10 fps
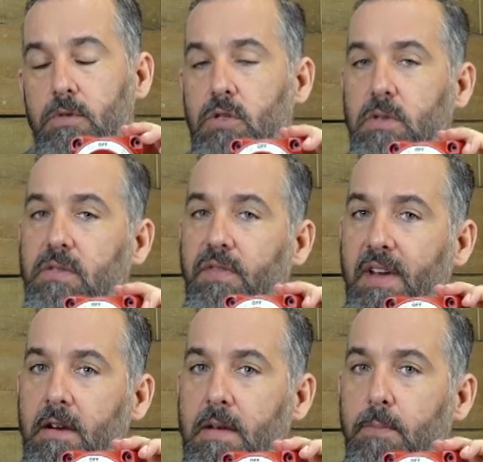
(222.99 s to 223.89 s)
So it's
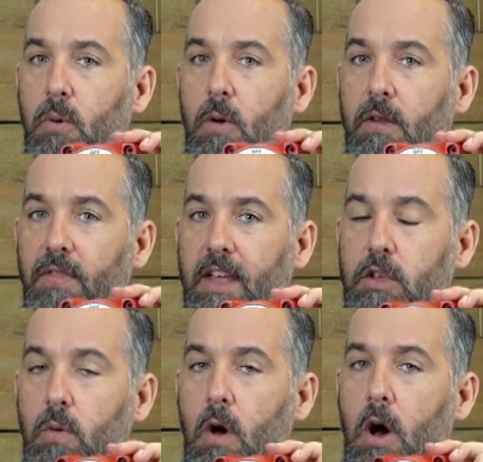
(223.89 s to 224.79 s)
very important that
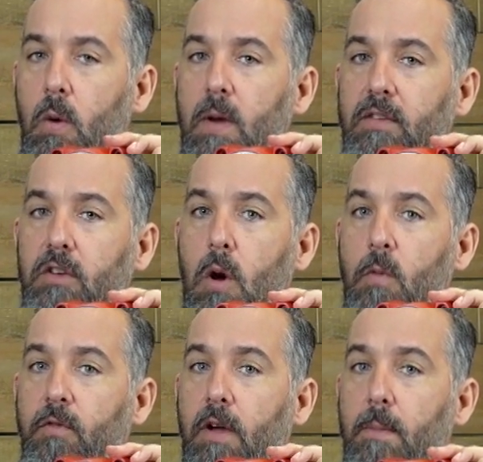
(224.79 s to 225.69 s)
you always go
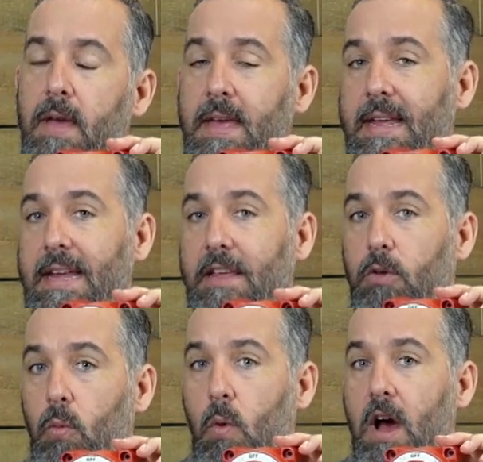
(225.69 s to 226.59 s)
from
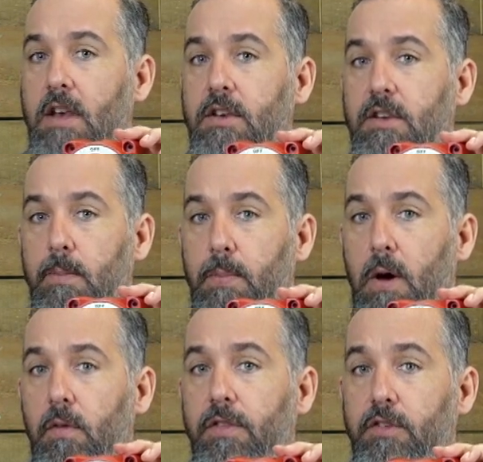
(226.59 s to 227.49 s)
either one to
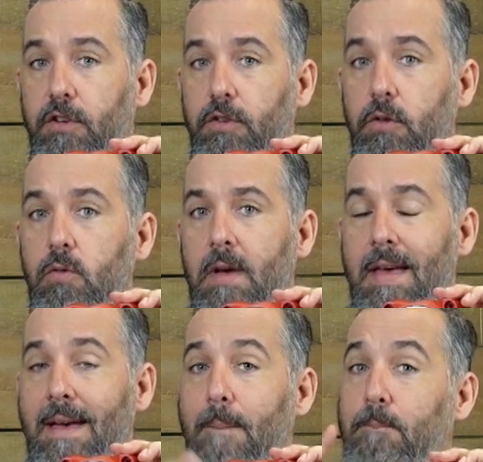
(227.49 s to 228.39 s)
both to two,
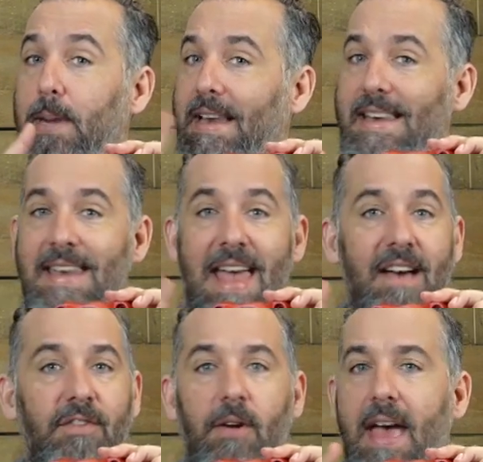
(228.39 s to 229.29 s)
but
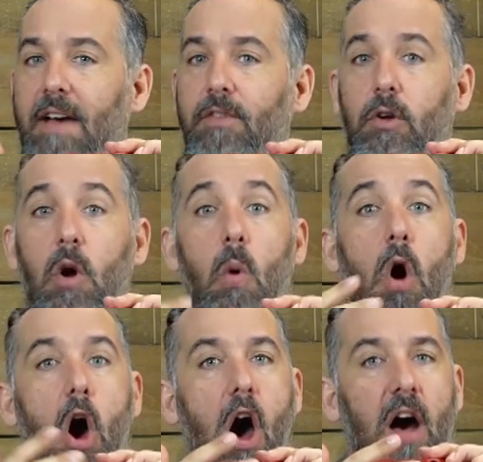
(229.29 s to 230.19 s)
never ever go
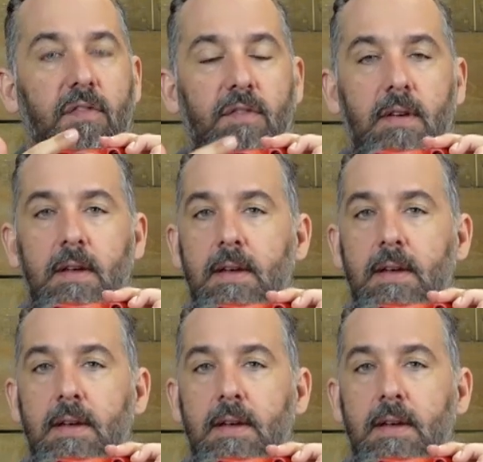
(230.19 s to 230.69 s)
off.